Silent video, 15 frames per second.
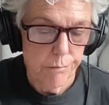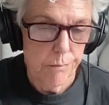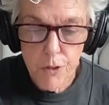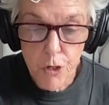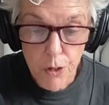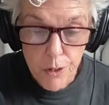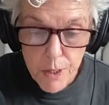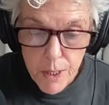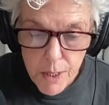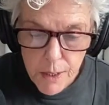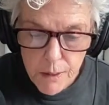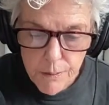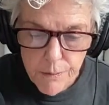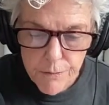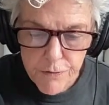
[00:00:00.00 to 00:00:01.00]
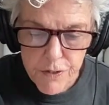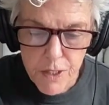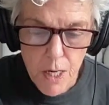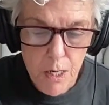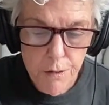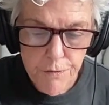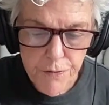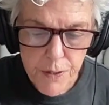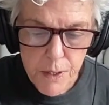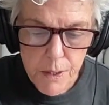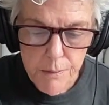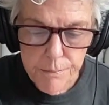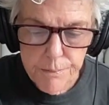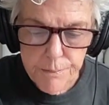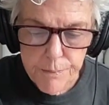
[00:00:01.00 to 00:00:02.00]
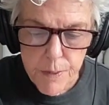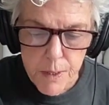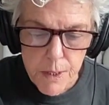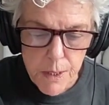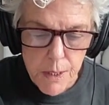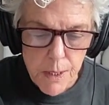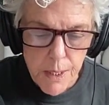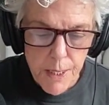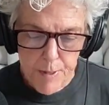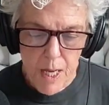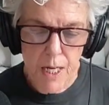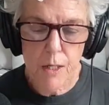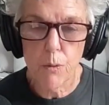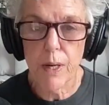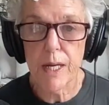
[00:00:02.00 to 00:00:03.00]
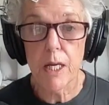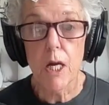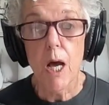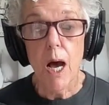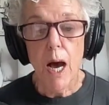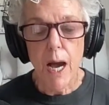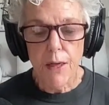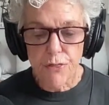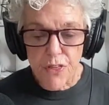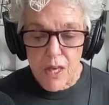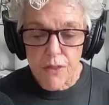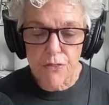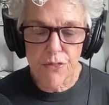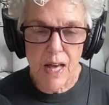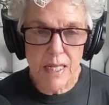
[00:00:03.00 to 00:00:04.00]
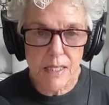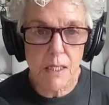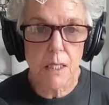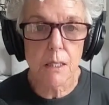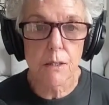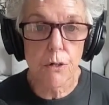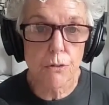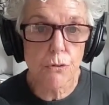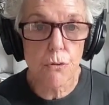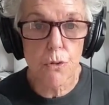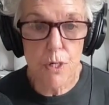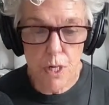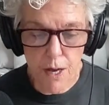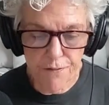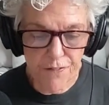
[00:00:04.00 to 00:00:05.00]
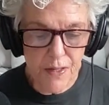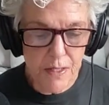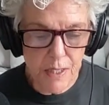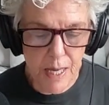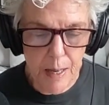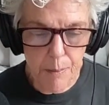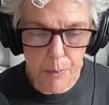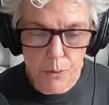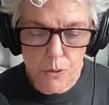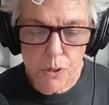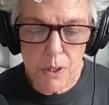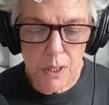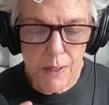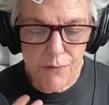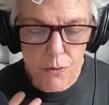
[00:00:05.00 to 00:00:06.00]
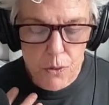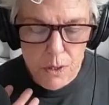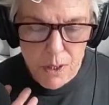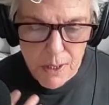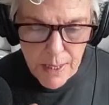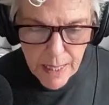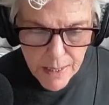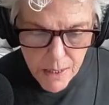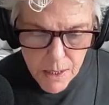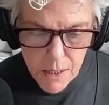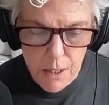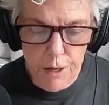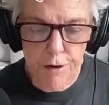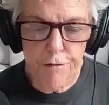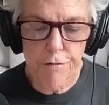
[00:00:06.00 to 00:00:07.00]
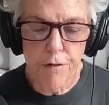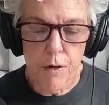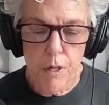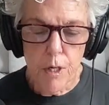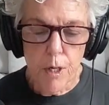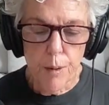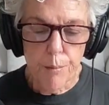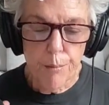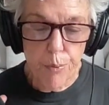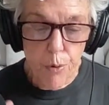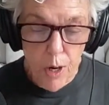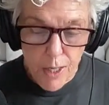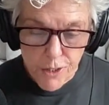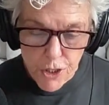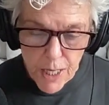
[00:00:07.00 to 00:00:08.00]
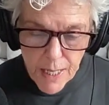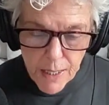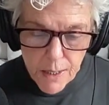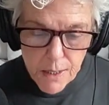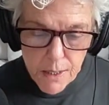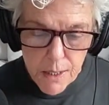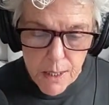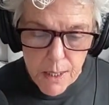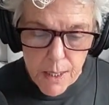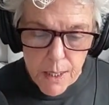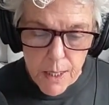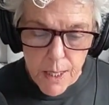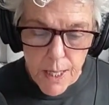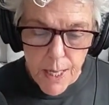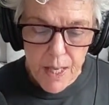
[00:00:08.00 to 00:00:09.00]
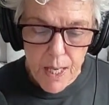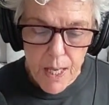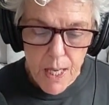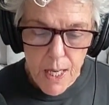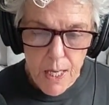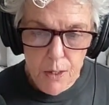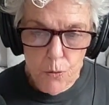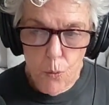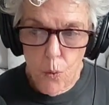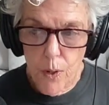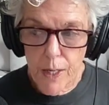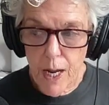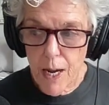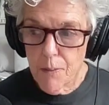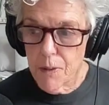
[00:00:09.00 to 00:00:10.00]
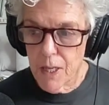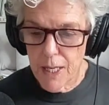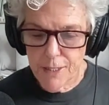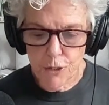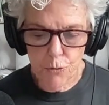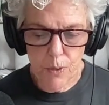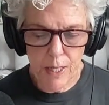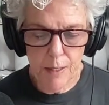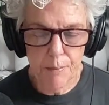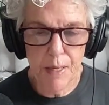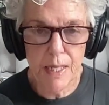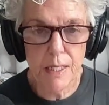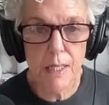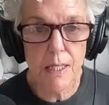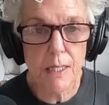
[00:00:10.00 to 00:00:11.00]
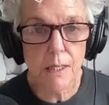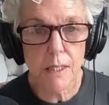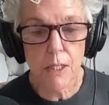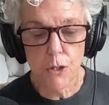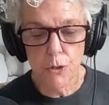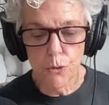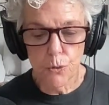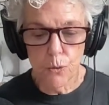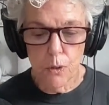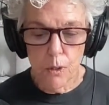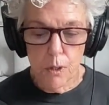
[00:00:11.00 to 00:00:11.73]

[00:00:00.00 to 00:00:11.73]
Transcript: gardening, photography. Anyway, I think those are enough examples to give you a sense of projects. And what I would like to recommend is that you